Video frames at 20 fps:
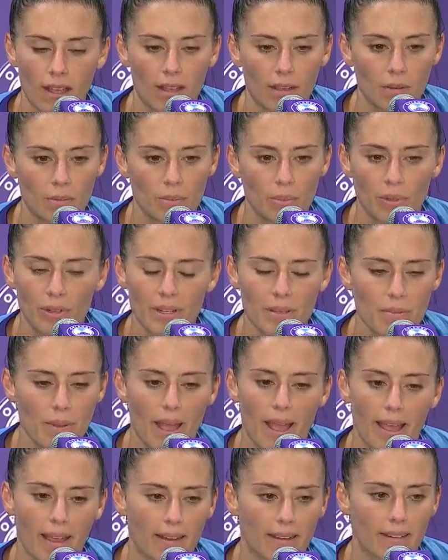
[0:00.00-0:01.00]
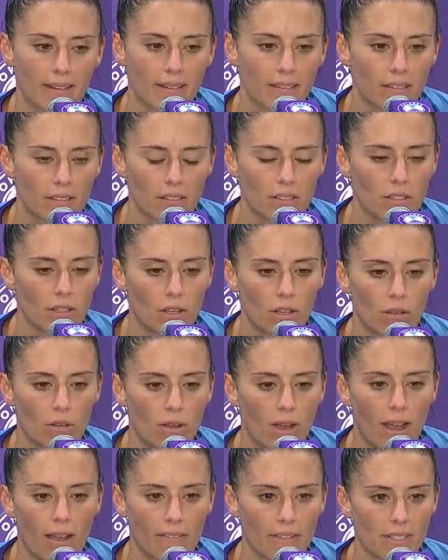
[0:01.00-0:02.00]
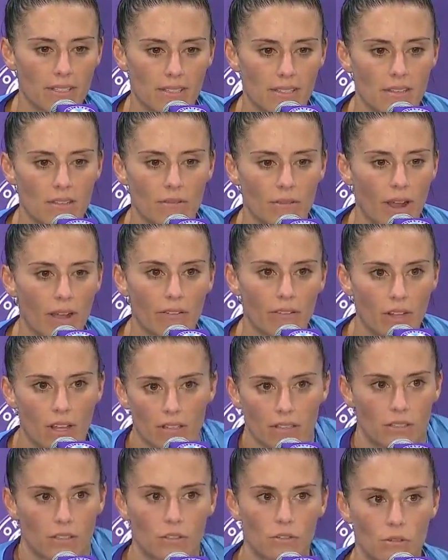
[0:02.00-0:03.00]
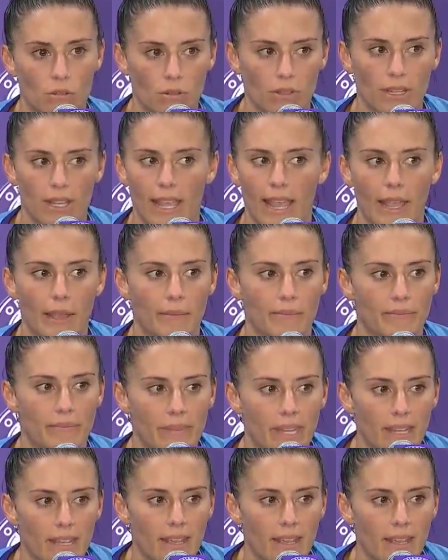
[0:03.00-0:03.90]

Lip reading: Pretty bad. You know, obviously the ref lost control of the game,